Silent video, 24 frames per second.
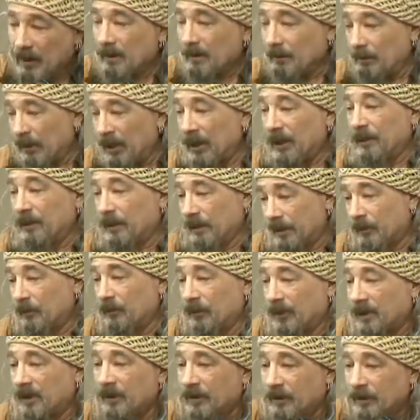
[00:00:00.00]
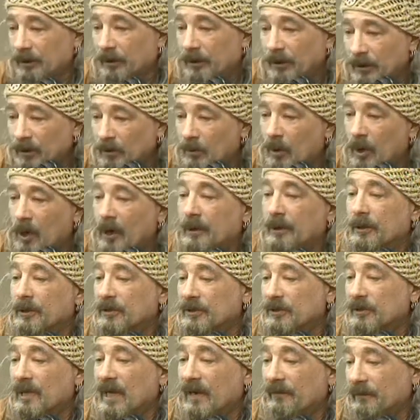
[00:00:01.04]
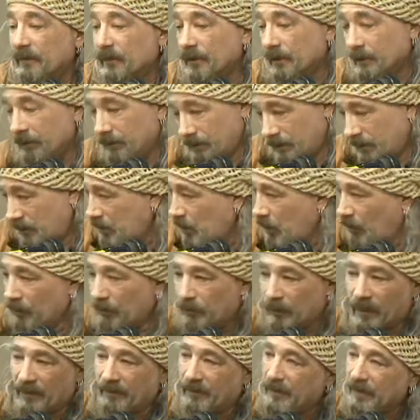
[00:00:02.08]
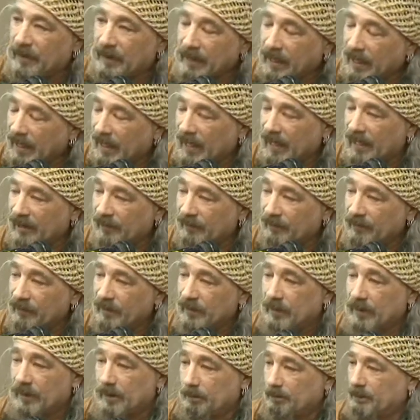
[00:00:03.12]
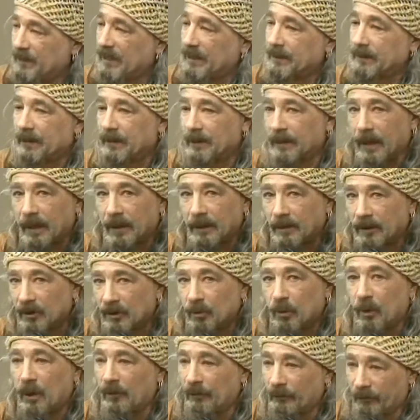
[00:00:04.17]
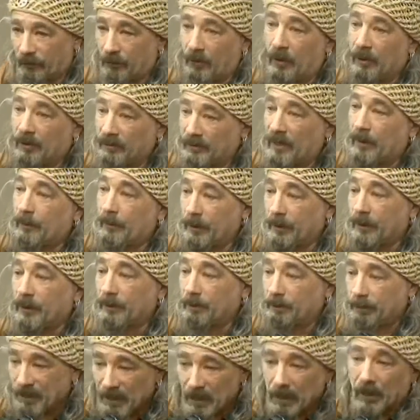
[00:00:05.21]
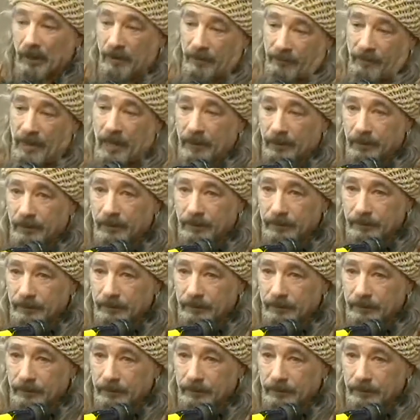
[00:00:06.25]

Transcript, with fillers: But with a, a new artist, you have to go through everything they have, pick the 10 to 12 songs that were going to be on the record,